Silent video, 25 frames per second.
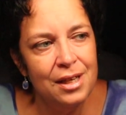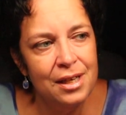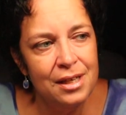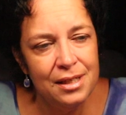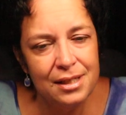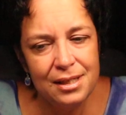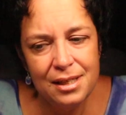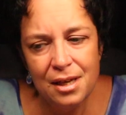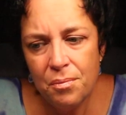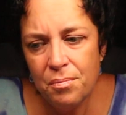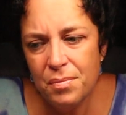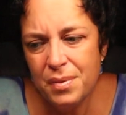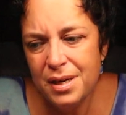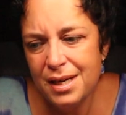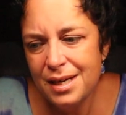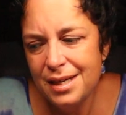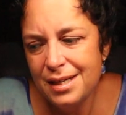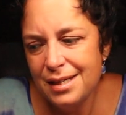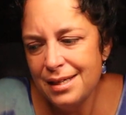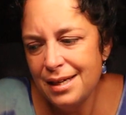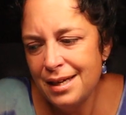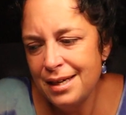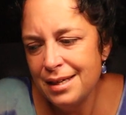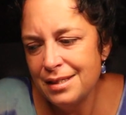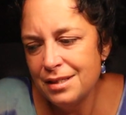
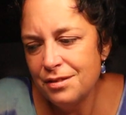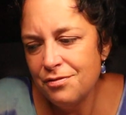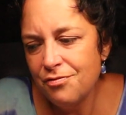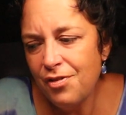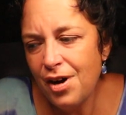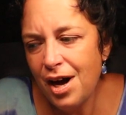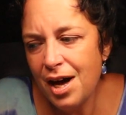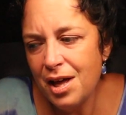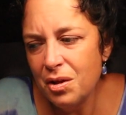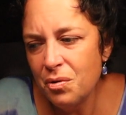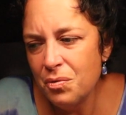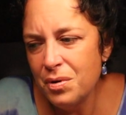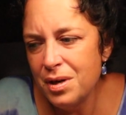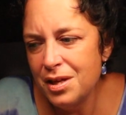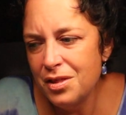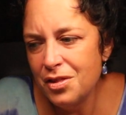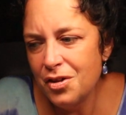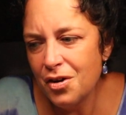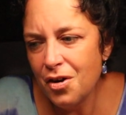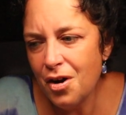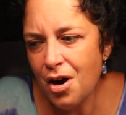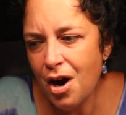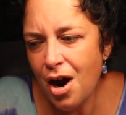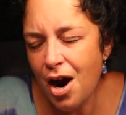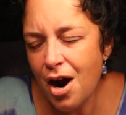Somebody is following
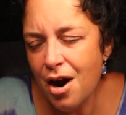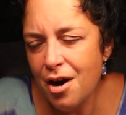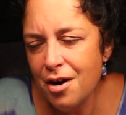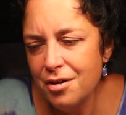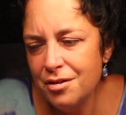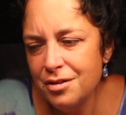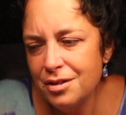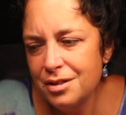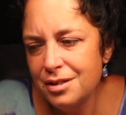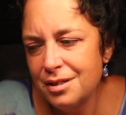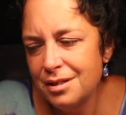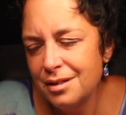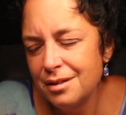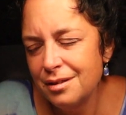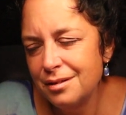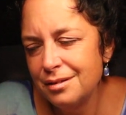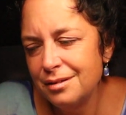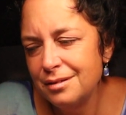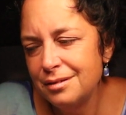their heart.